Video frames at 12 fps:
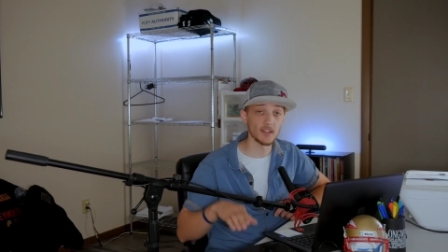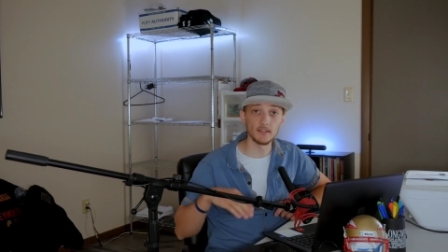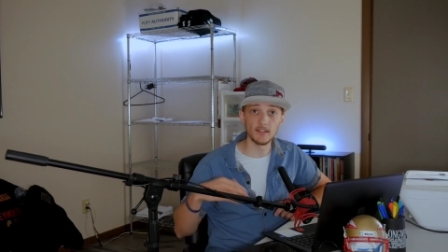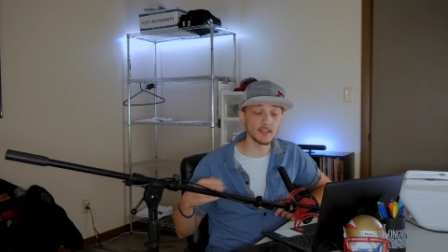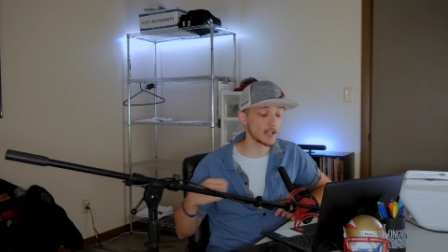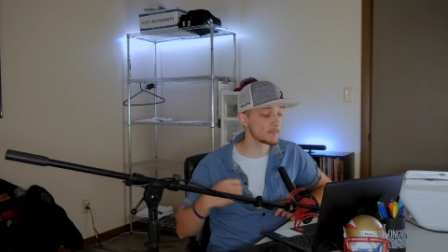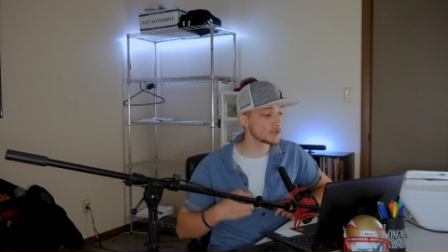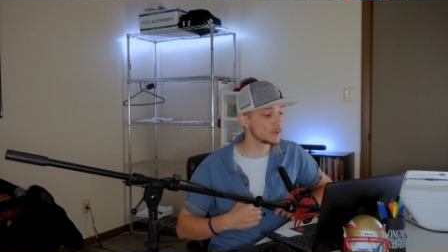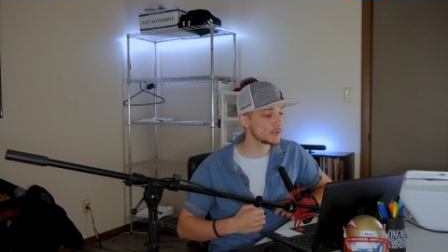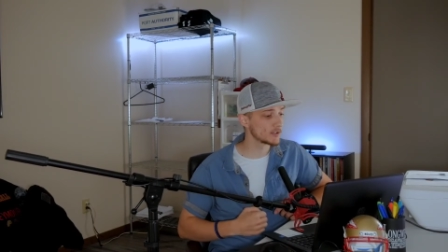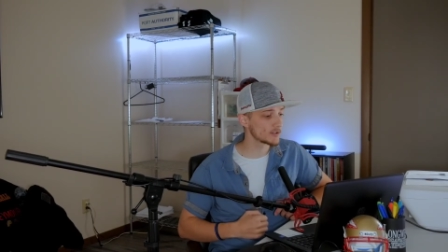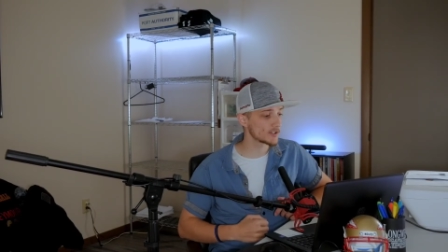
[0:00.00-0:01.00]
And this time
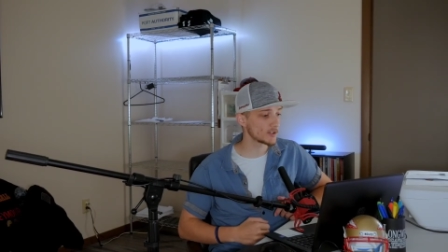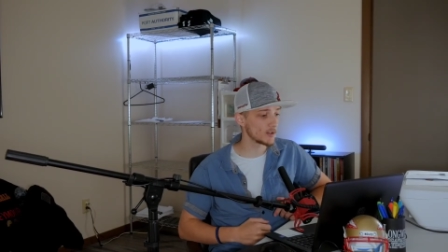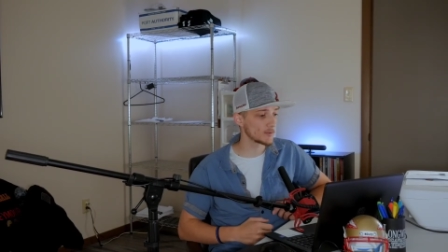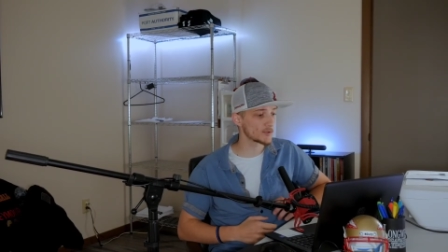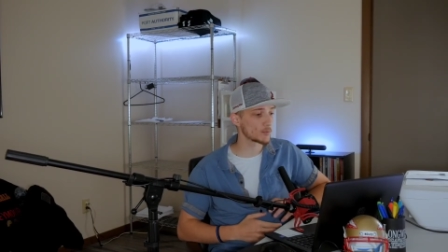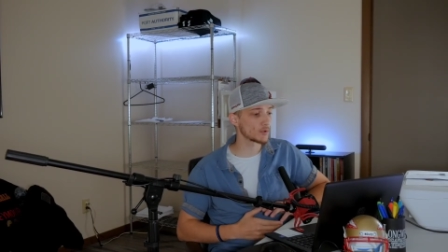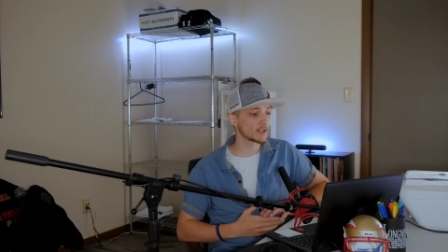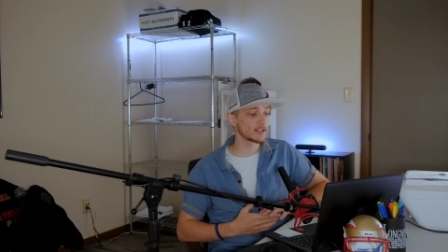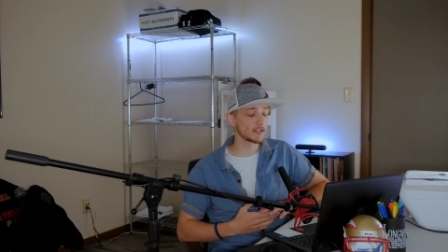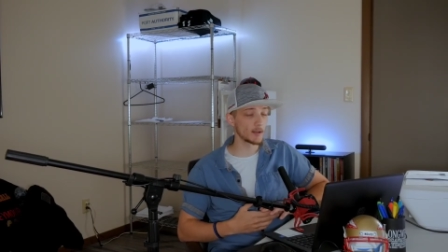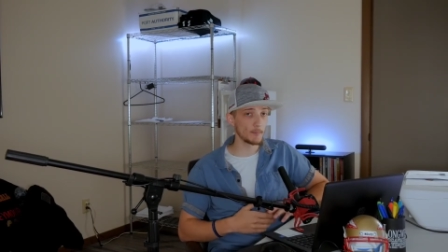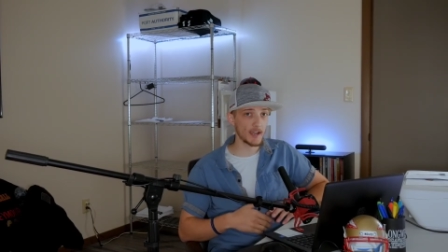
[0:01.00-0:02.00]
2 years ago, I was
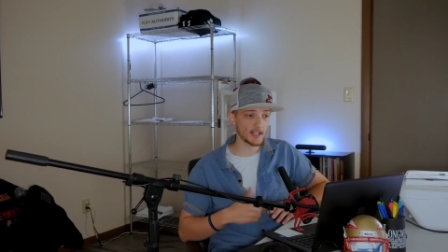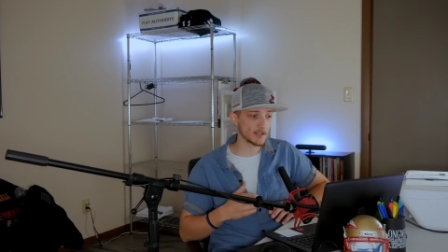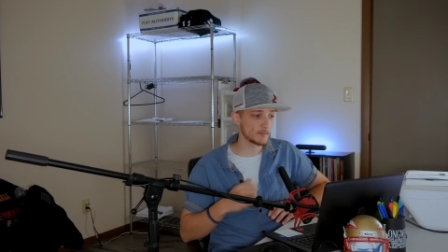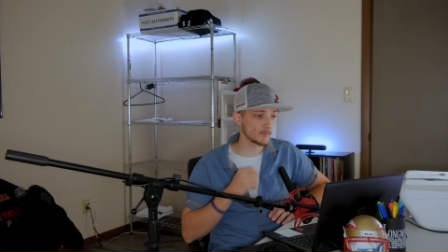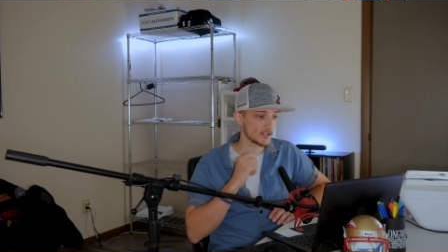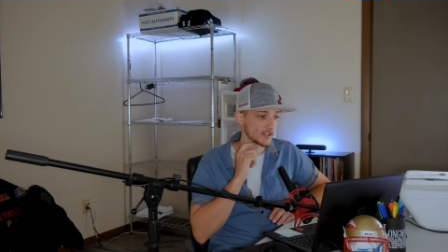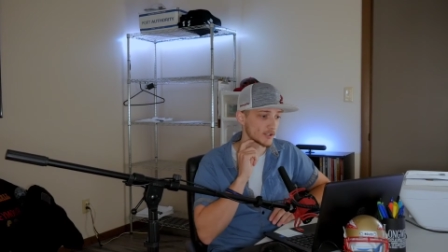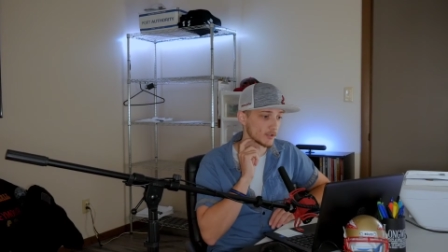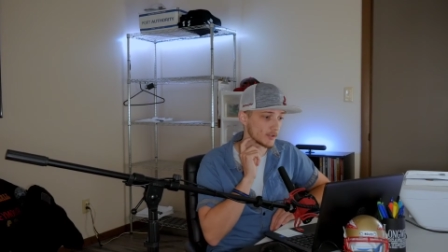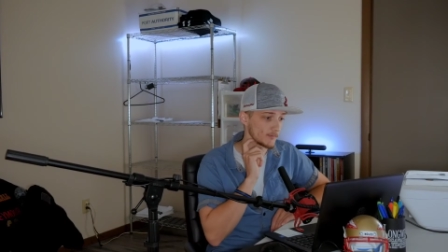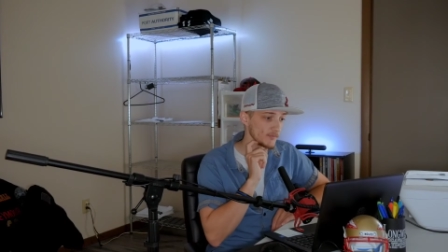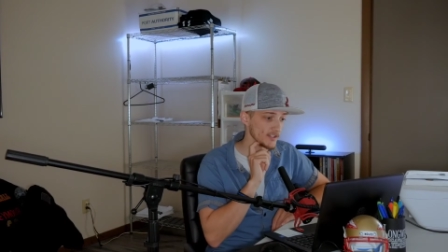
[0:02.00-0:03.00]
working in a maximum
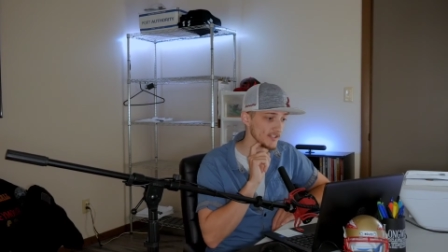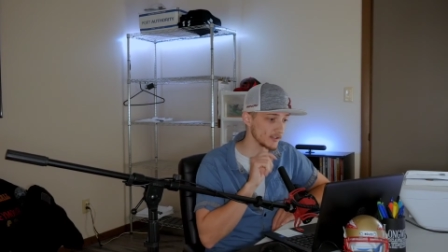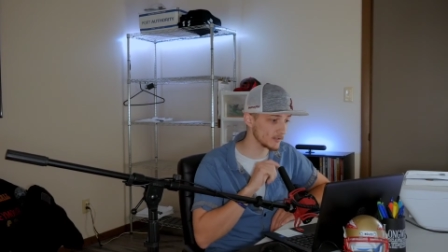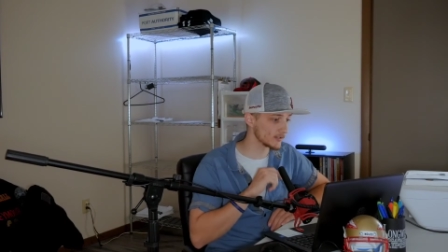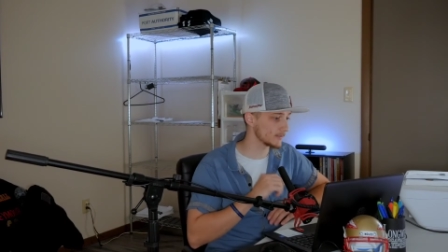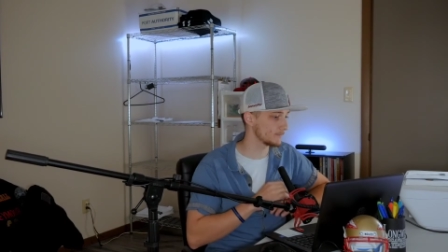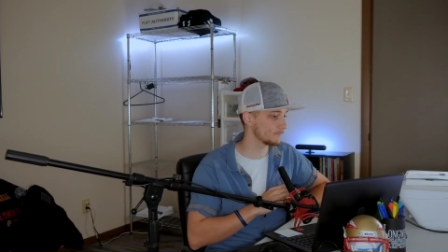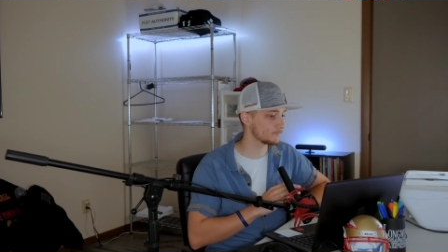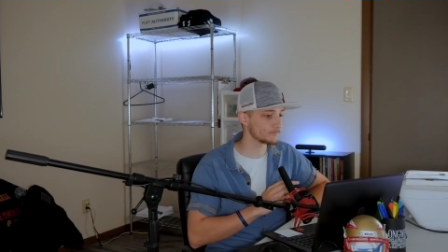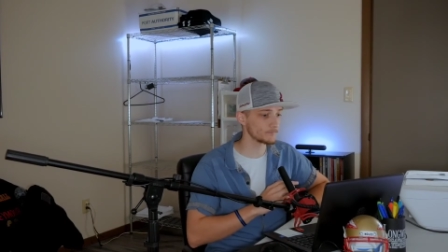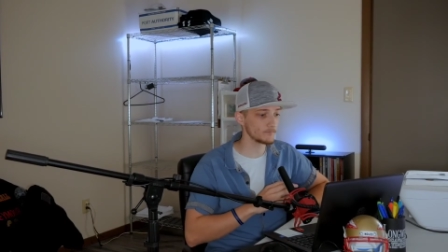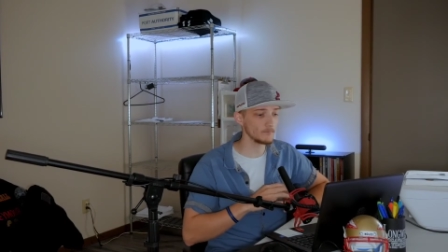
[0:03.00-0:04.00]
security facility
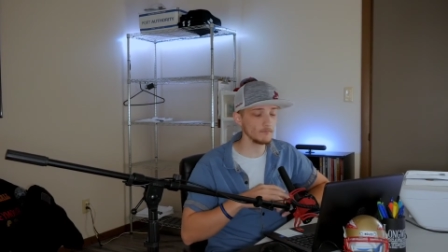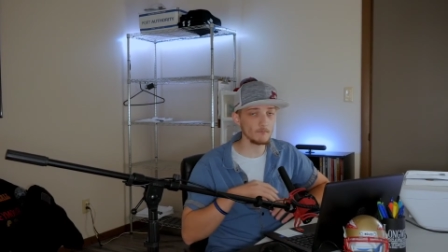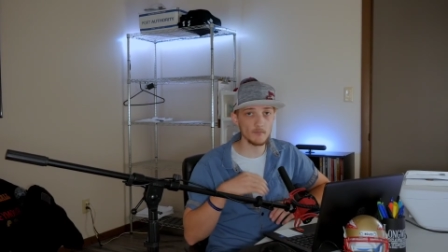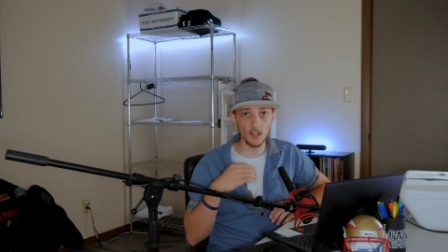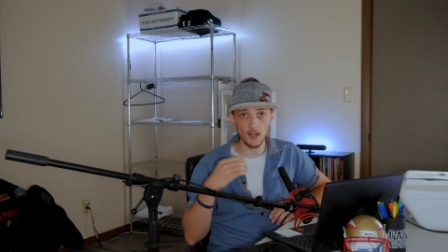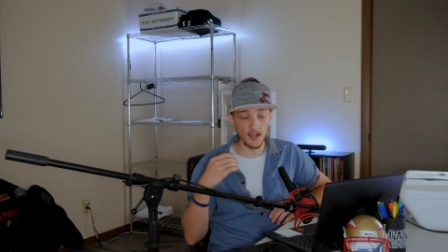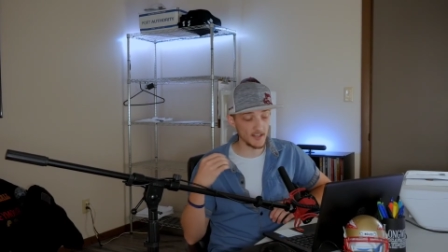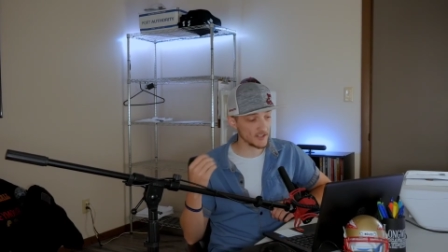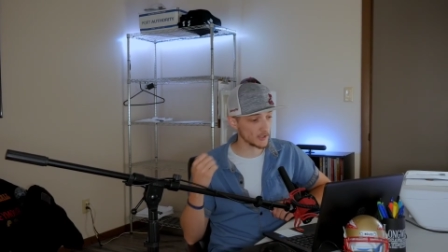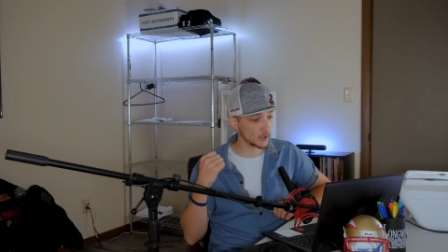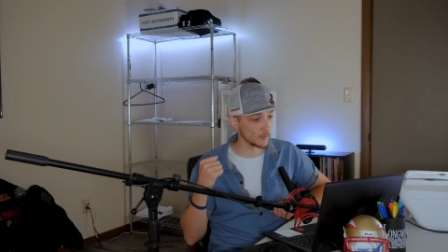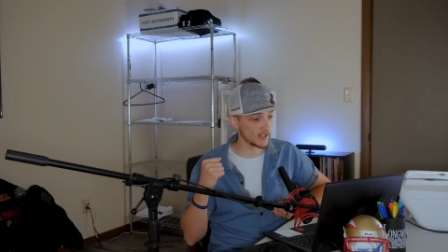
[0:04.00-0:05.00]

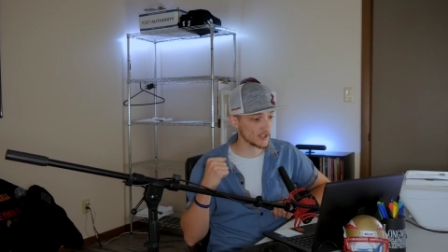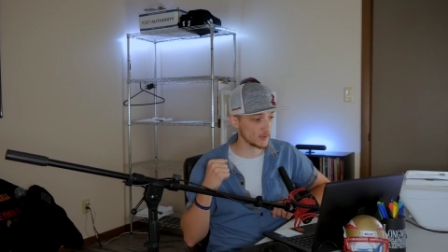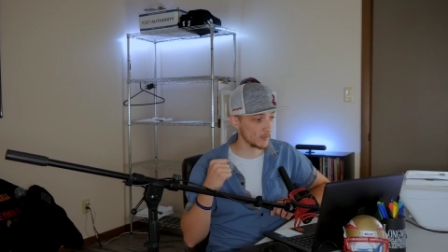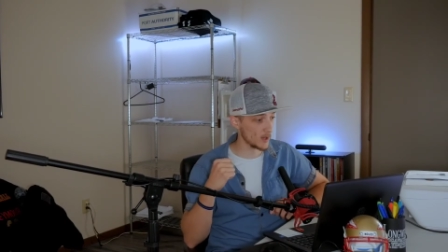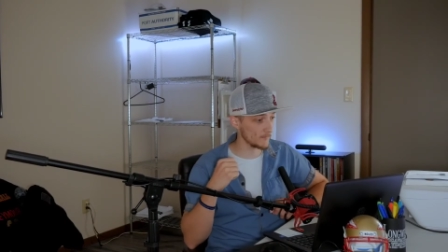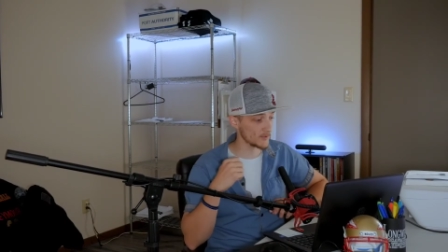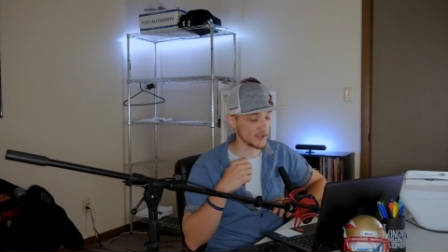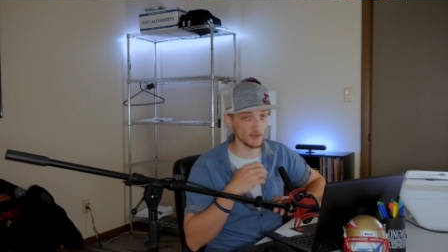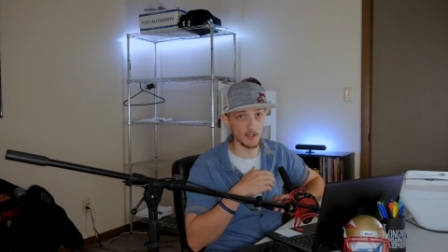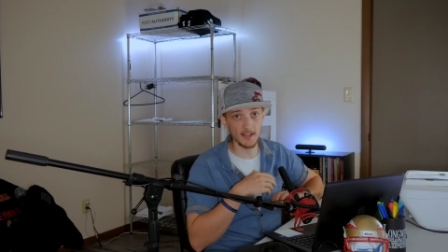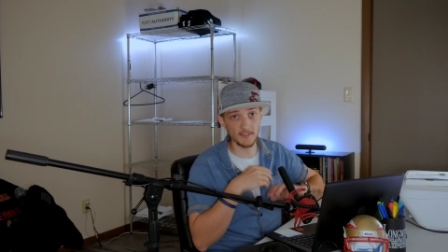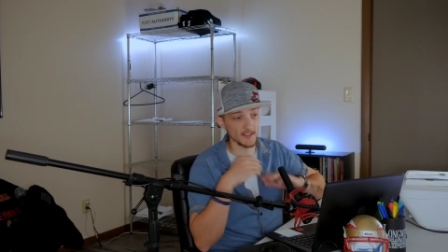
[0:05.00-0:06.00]
as a correctional
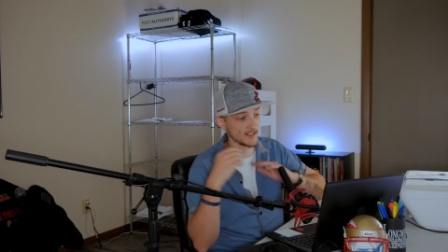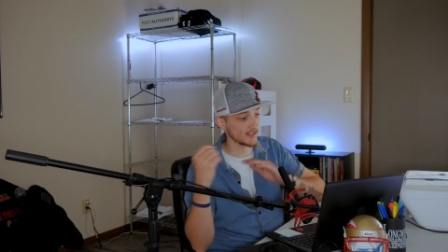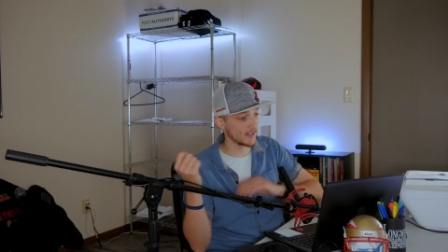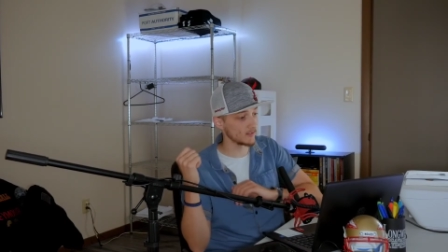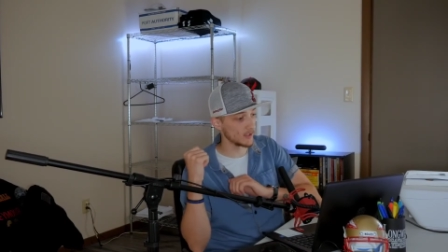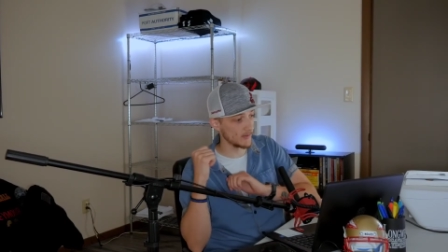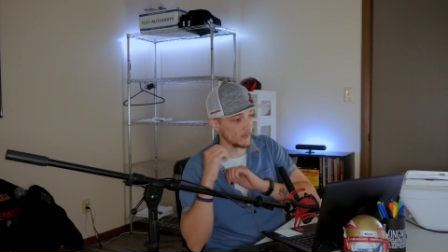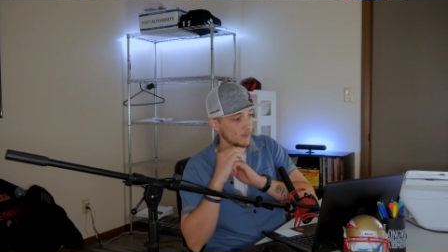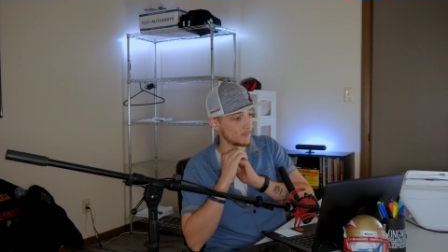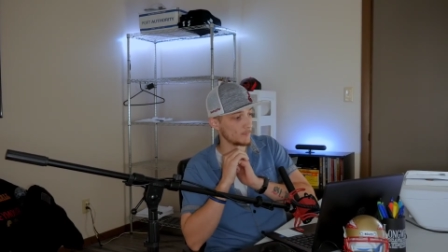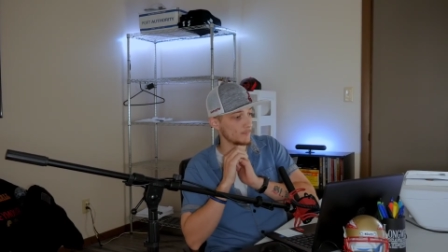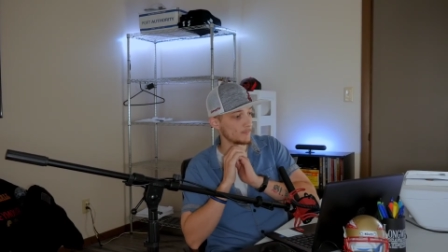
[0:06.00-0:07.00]
officer at the state level.